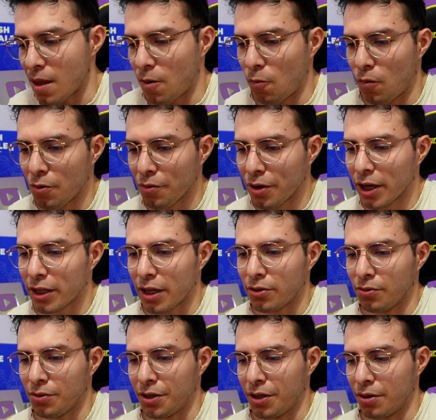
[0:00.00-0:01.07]
what we gotta
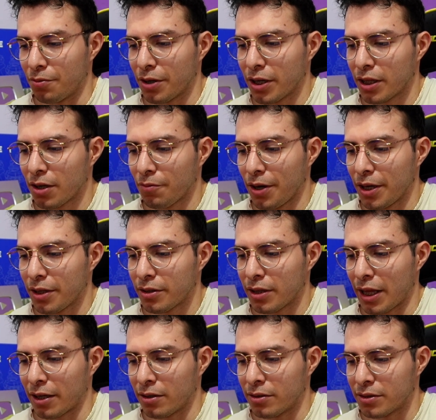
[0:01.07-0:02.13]
do here, we gotta wait
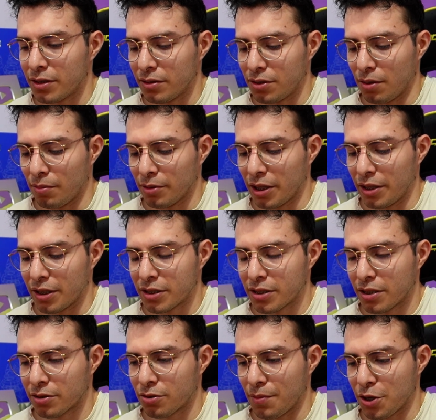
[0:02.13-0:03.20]
like until double
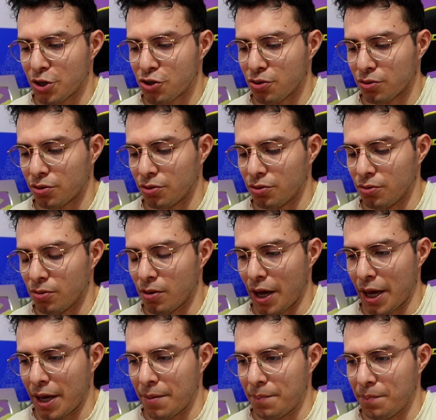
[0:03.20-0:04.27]
elixir to make sure to do a